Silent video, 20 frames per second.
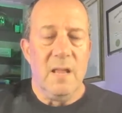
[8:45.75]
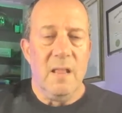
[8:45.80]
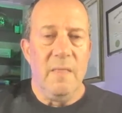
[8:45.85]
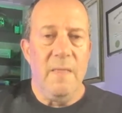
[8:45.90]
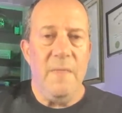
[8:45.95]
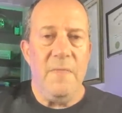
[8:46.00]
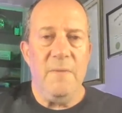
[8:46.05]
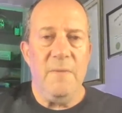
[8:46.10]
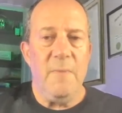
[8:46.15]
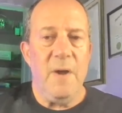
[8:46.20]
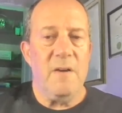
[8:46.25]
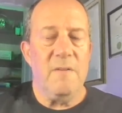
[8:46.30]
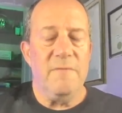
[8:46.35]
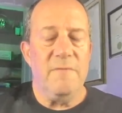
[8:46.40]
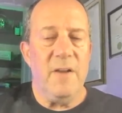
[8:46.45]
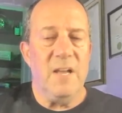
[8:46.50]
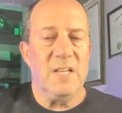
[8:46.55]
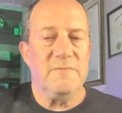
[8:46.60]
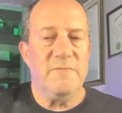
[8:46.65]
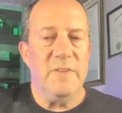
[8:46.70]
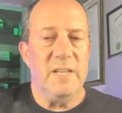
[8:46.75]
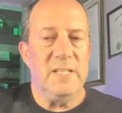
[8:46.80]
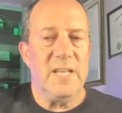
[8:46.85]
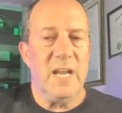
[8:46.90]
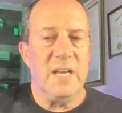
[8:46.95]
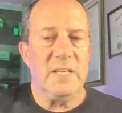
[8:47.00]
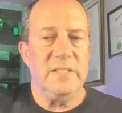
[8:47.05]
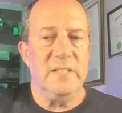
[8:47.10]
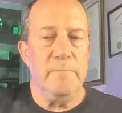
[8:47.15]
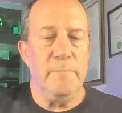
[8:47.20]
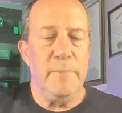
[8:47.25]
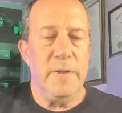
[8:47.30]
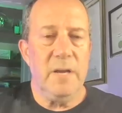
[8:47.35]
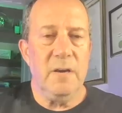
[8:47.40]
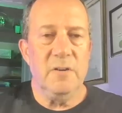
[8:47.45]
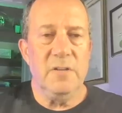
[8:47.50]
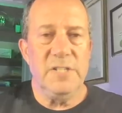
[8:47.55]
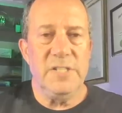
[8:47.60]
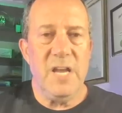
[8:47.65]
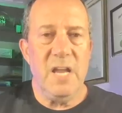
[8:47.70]
Lithium iron phosphate is actually a
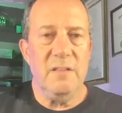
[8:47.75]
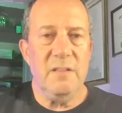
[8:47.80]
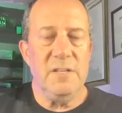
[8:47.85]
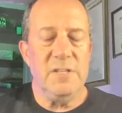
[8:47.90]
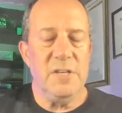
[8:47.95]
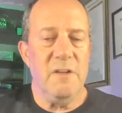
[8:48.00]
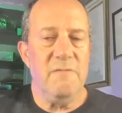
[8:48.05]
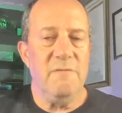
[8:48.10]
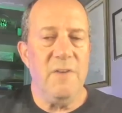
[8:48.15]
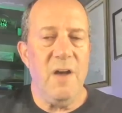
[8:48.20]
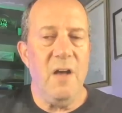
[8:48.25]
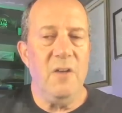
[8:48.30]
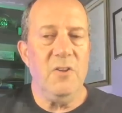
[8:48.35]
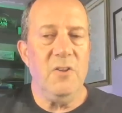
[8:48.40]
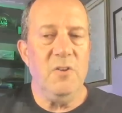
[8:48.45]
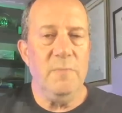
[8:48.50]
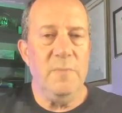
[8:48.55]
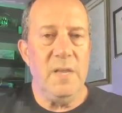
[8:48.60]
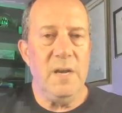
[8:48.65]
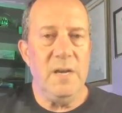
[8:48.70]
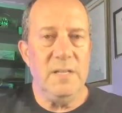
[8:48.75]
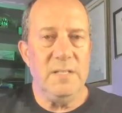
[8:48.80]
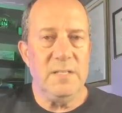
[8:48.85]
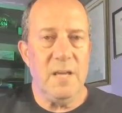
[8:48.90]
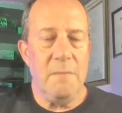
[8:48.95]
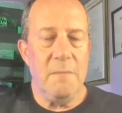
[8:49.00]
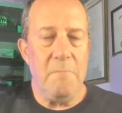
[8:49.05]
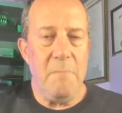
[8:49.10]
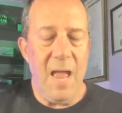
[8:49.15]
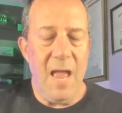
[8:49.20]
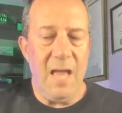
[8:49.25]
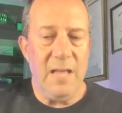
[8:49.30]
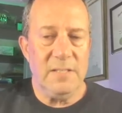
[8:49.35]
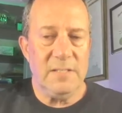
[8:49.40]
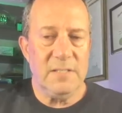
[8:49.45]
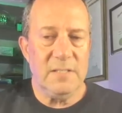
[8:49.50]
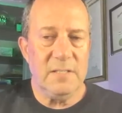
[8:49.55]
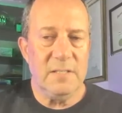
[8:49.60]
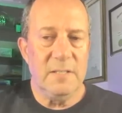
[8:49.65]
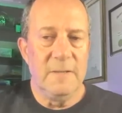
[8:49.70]
bigger challenge on volume than it is on
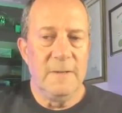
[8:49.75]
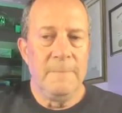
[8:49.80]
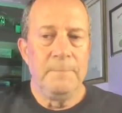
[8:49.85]
mass.